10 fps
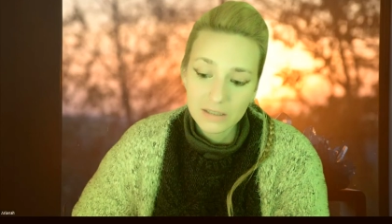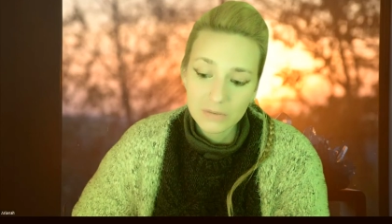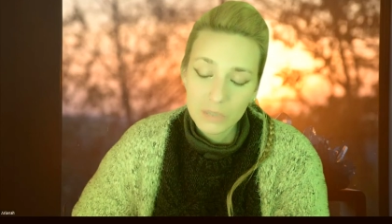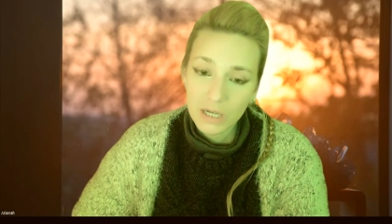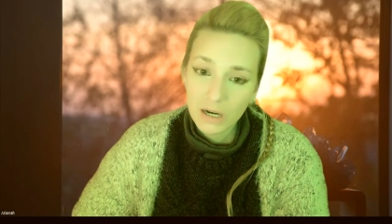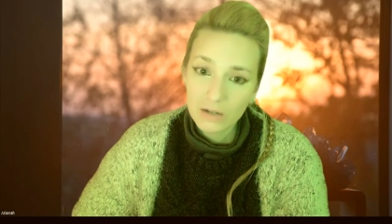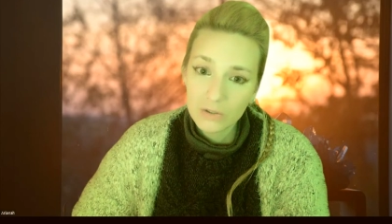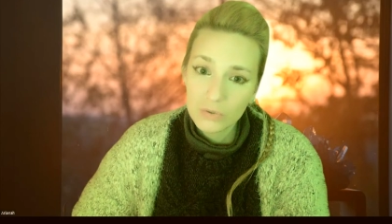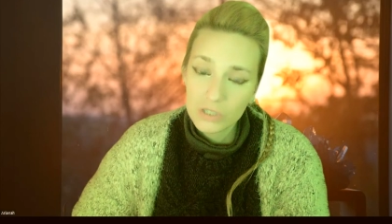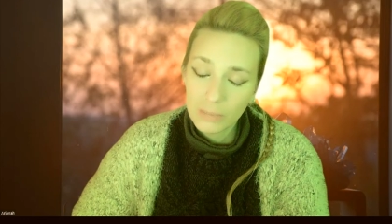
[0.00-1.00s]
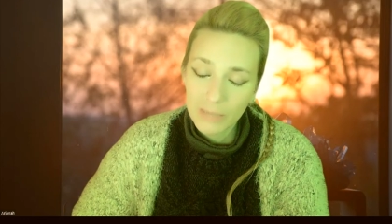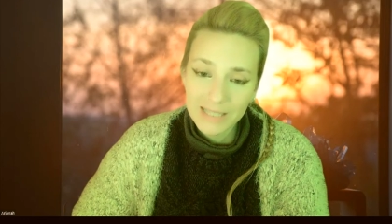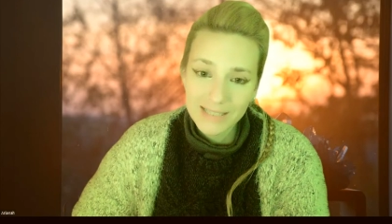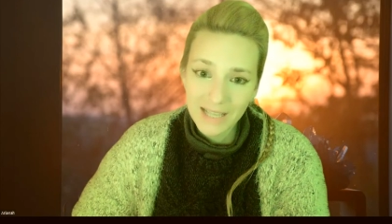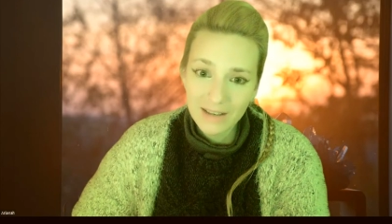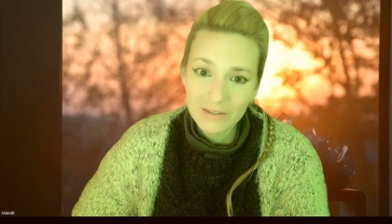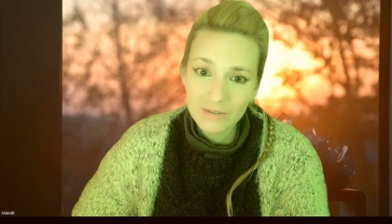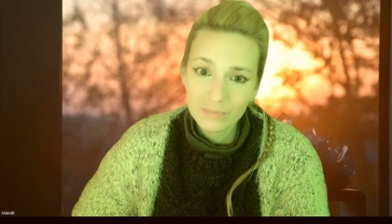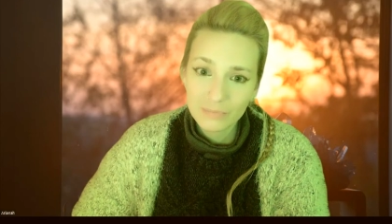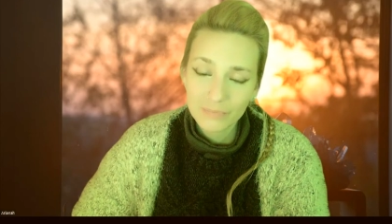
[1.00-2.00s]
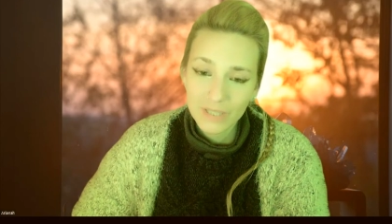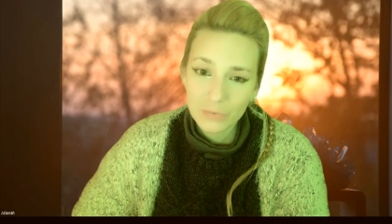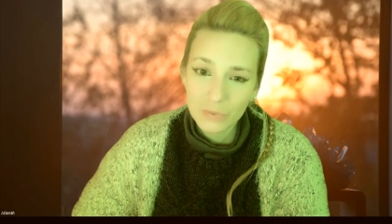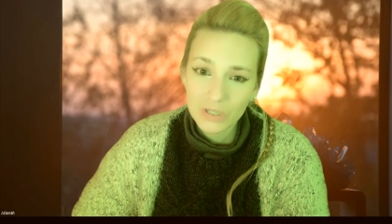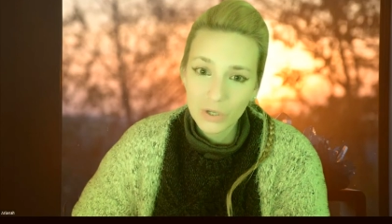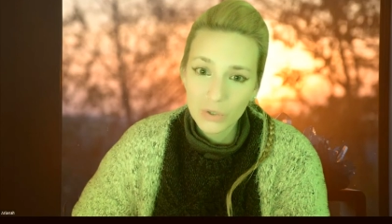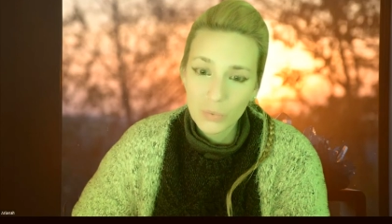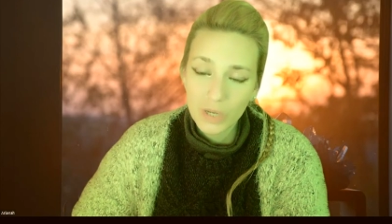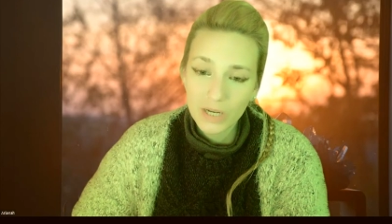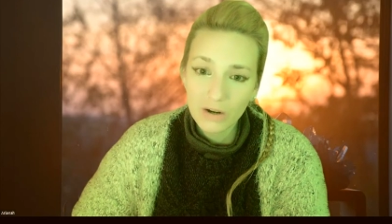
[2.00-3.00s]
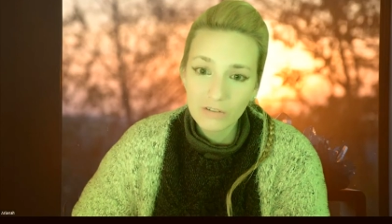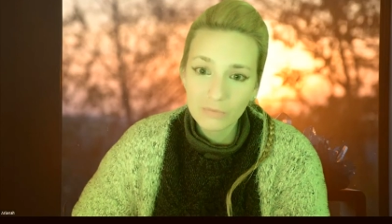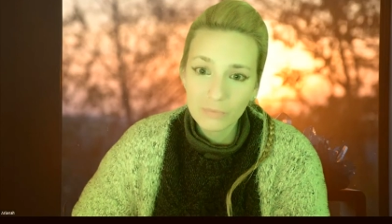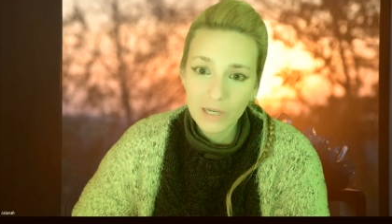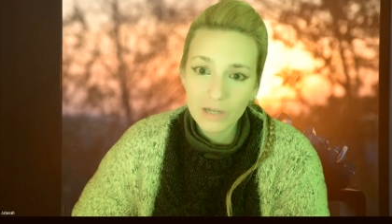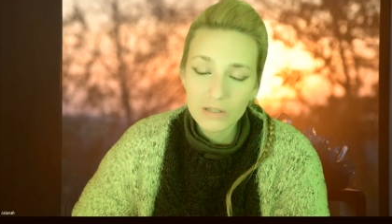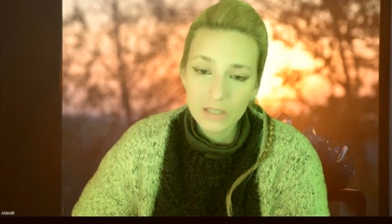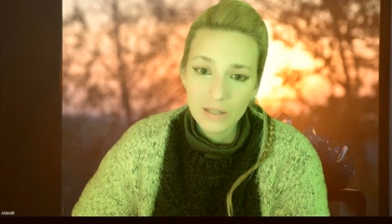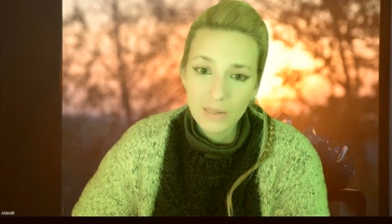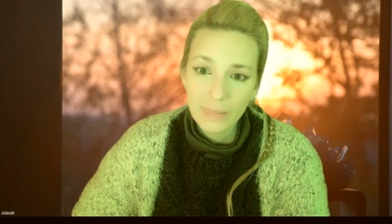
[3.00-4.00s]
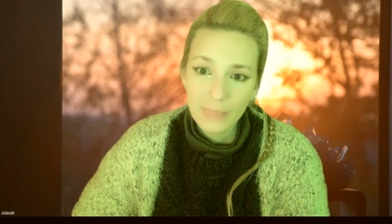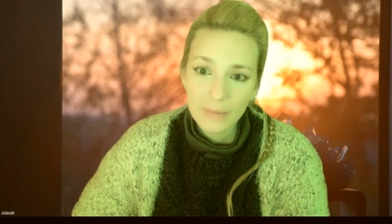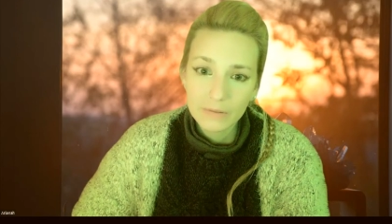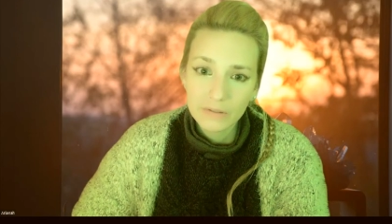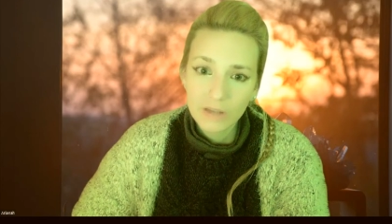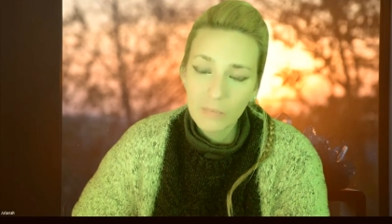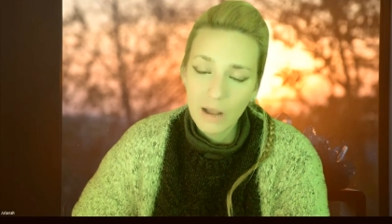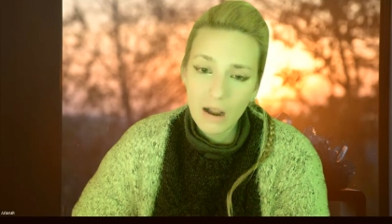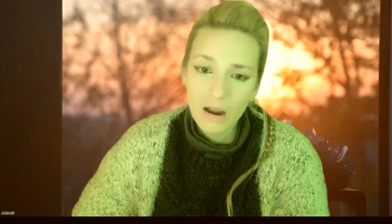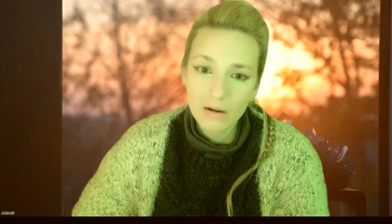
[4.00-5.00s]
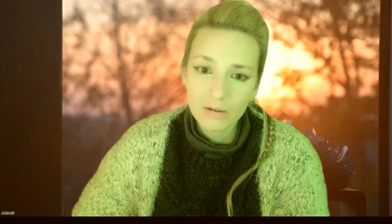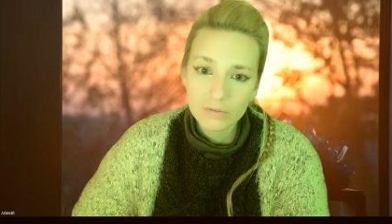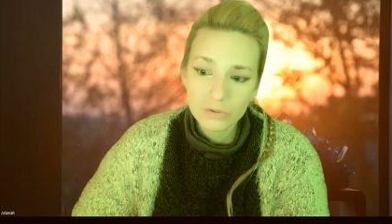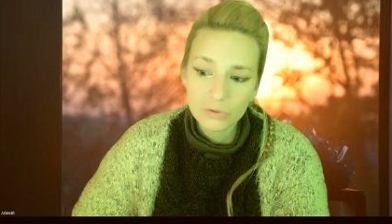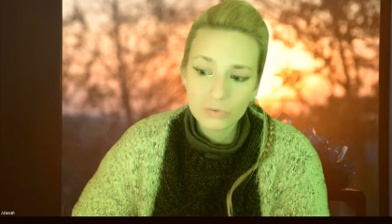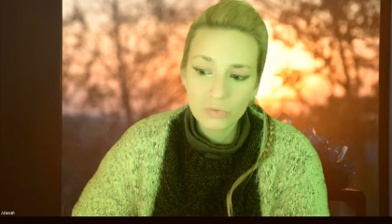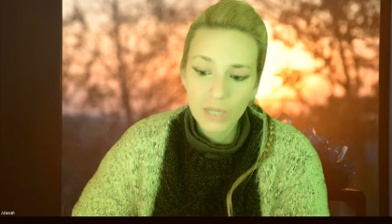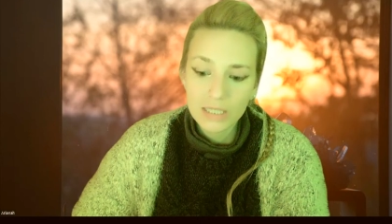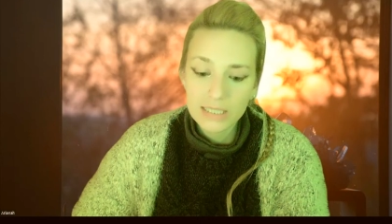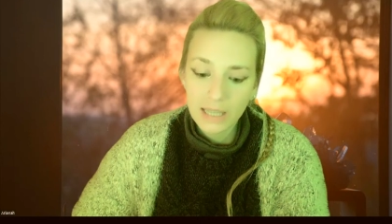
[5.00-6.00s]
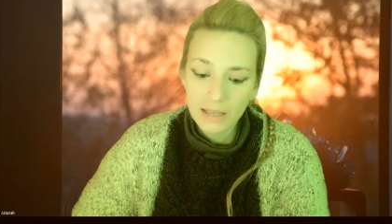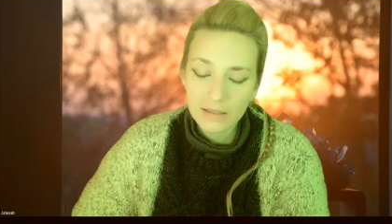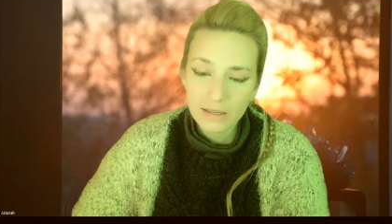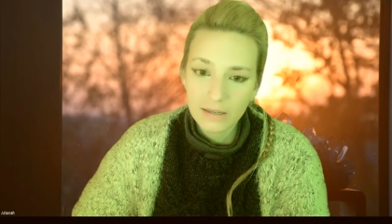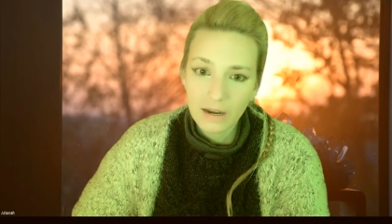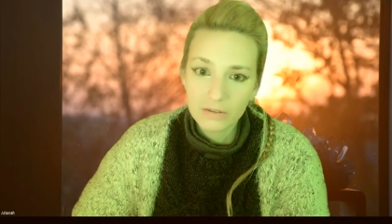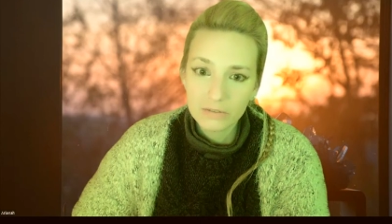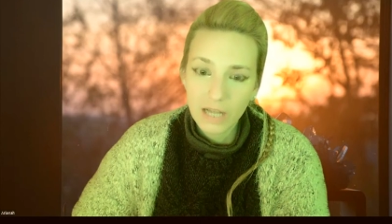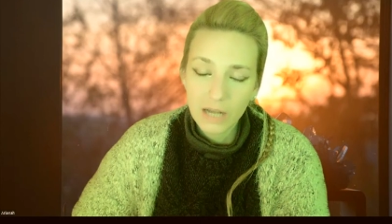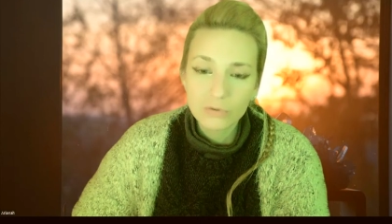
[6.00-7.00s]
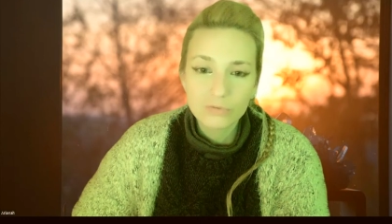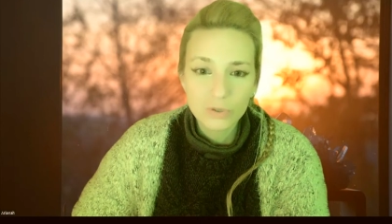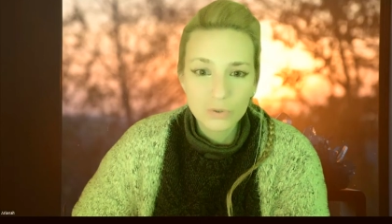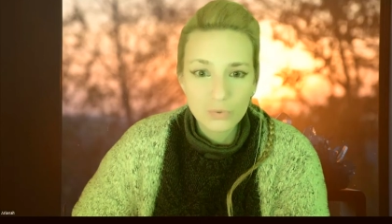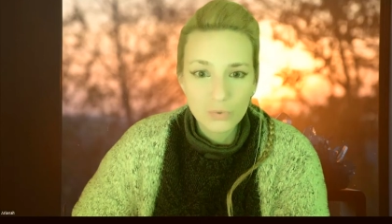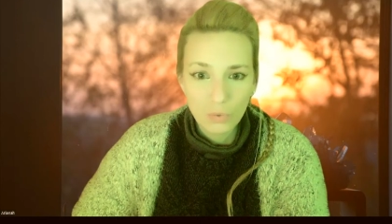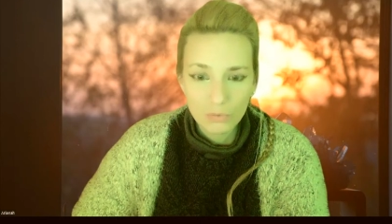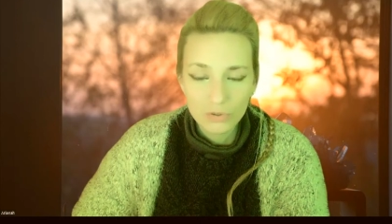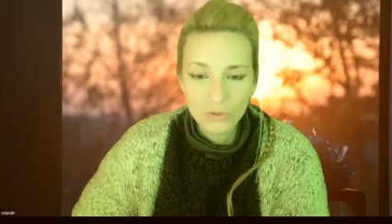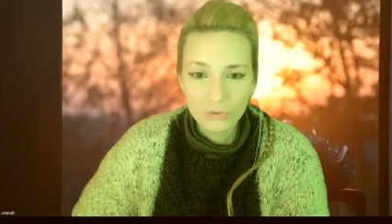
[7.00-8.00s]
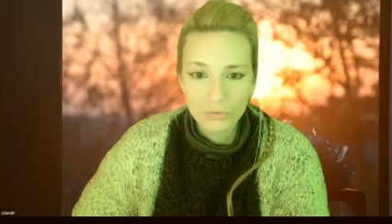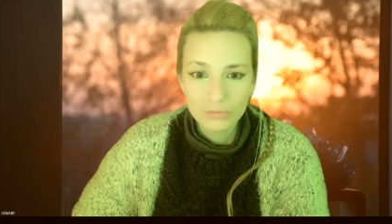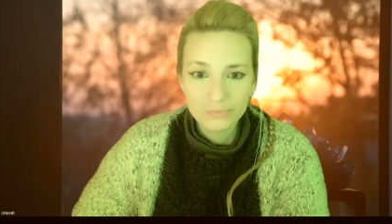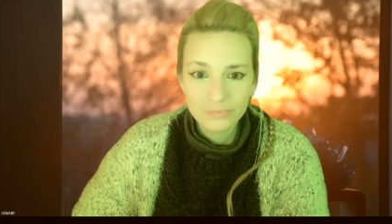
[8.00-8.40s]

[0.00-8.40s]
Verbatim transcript: we are to some extent that we're not aware of but some are to extent that are out of control you know